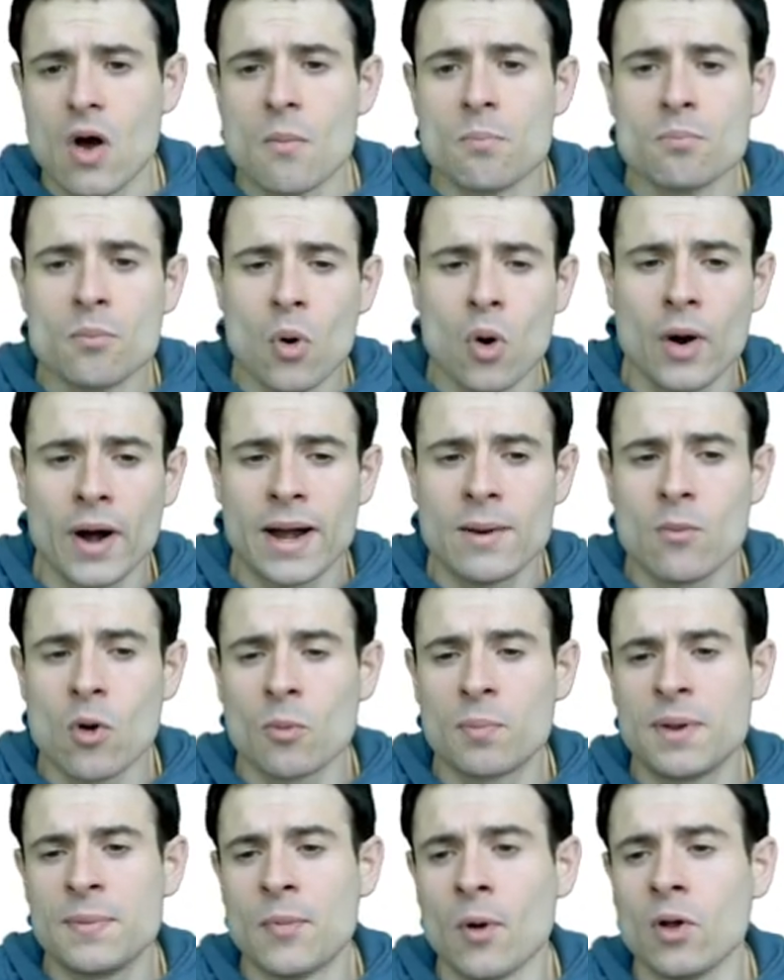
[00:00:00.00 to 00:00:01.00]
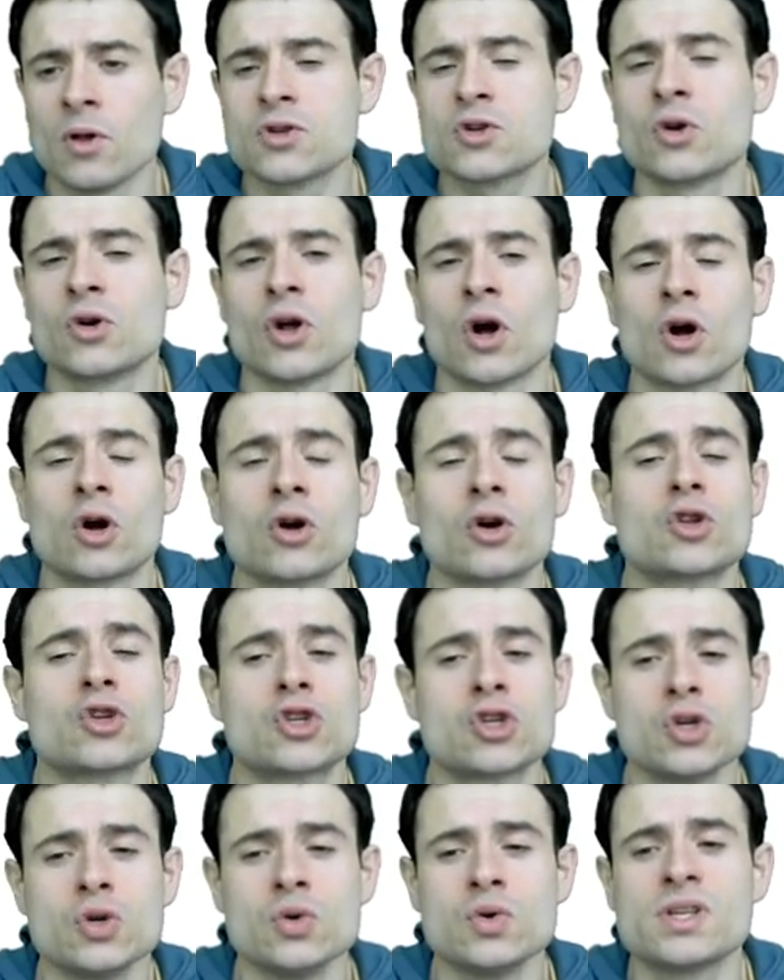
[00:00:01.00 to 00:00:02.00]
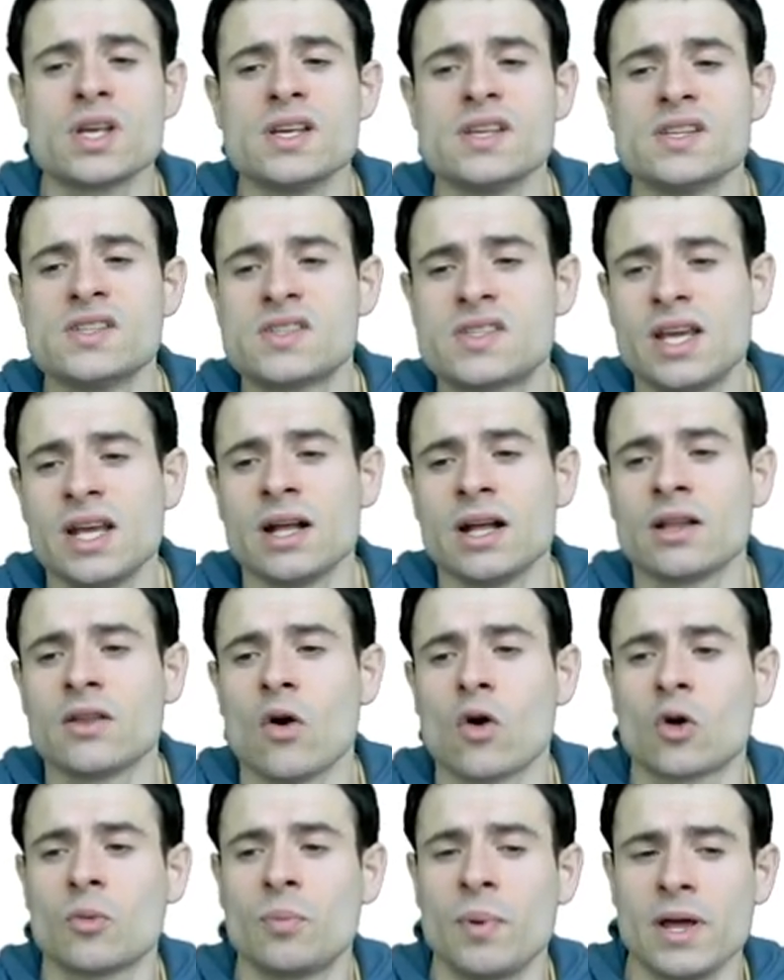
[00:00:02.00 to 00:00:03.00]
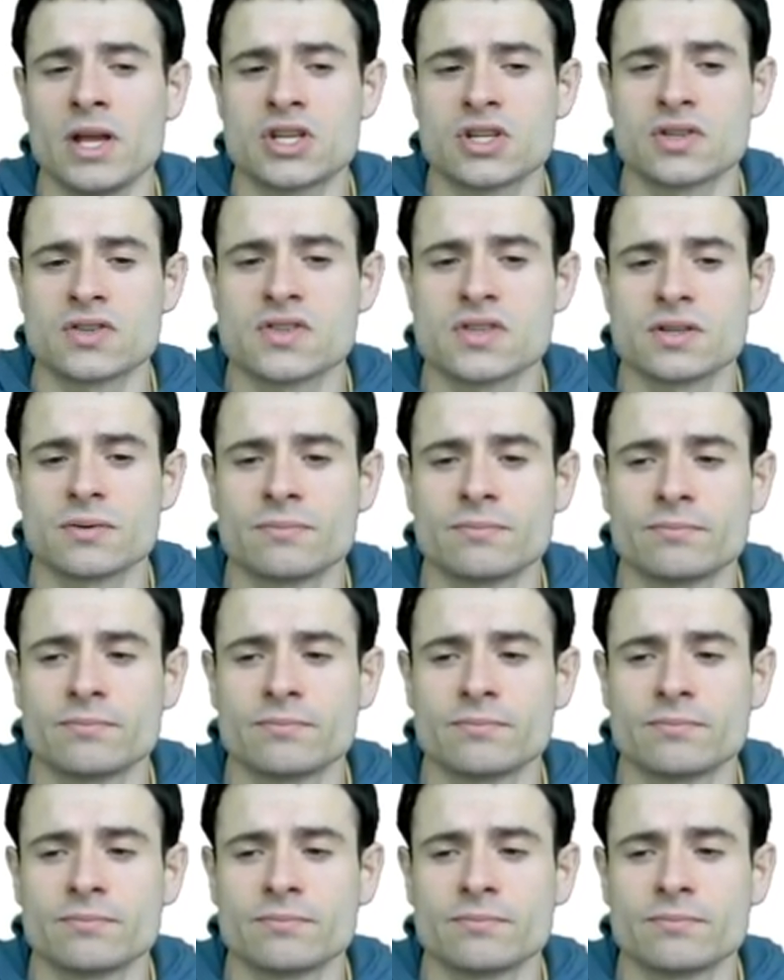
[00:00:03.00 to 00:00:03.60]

more and more people are going to choose skilled occupations.